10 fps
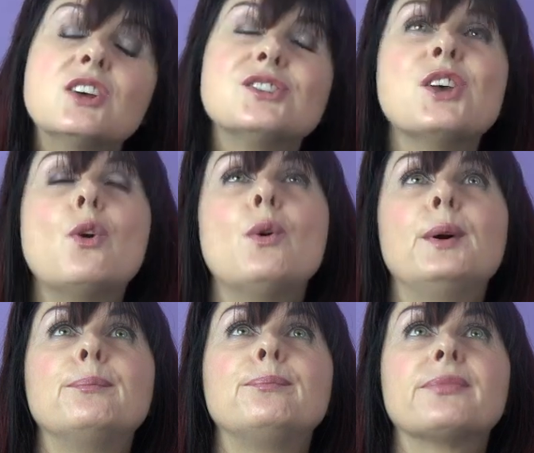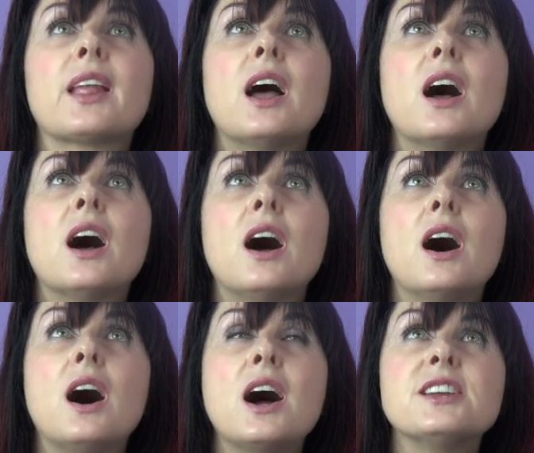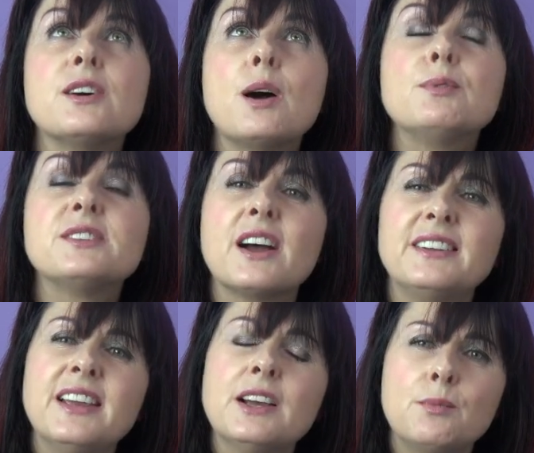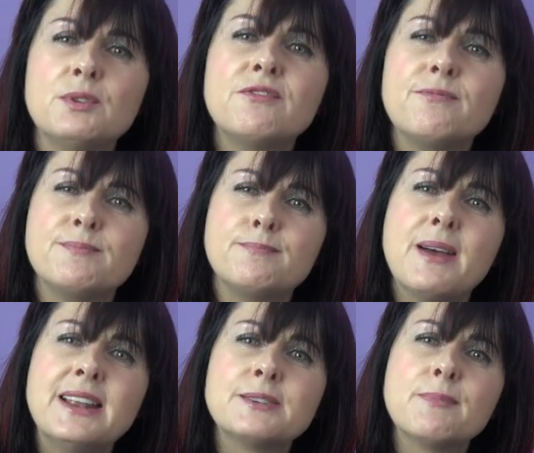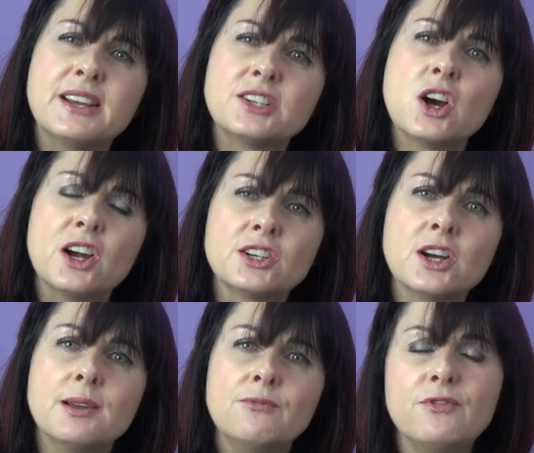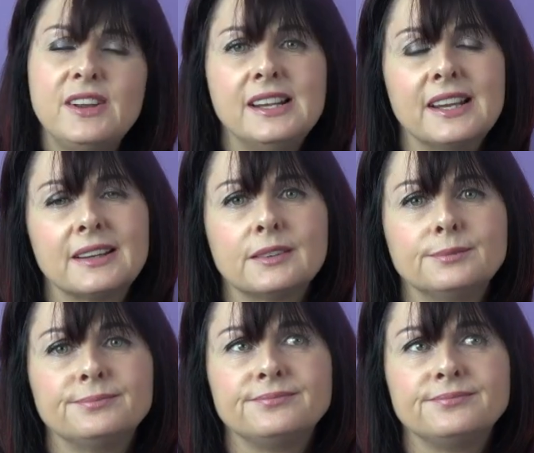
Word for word: So I, I, would, I think I would spend my entire time feeling